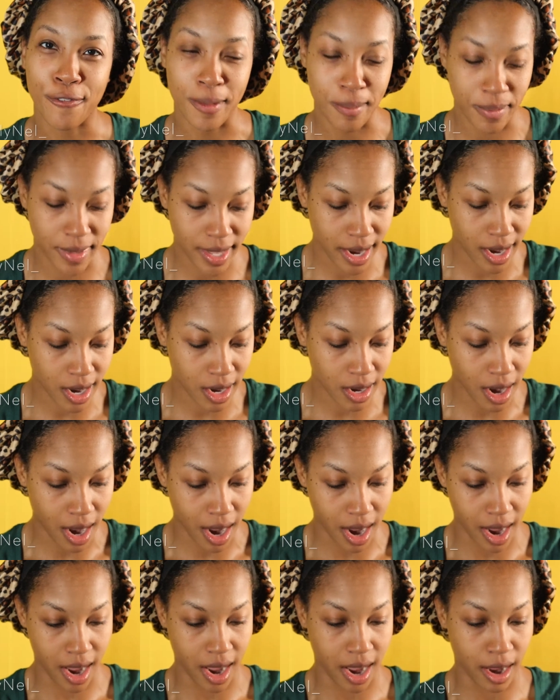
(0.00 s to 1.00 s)
from there,
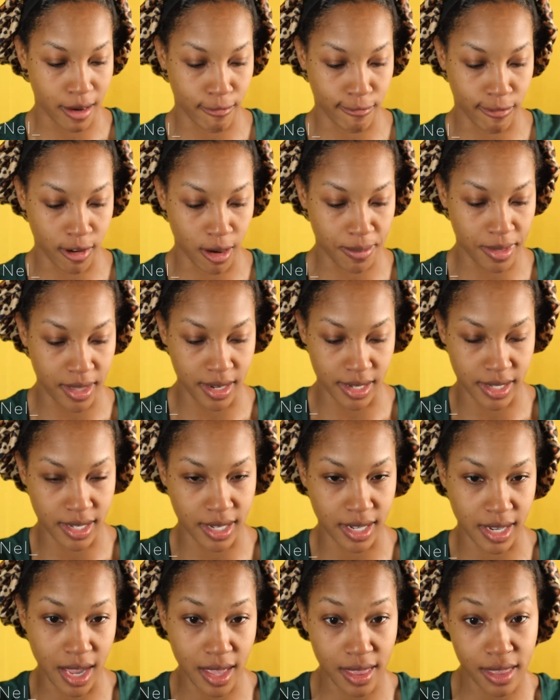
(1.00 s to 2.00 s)
I rubbed it
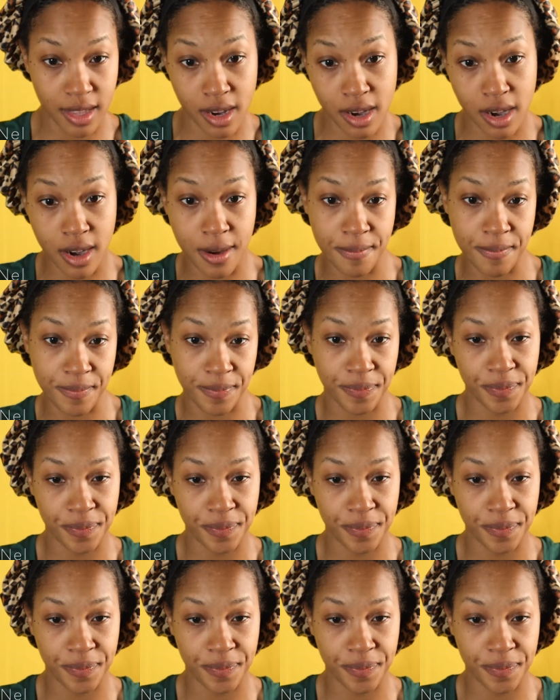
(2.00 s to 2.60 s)
together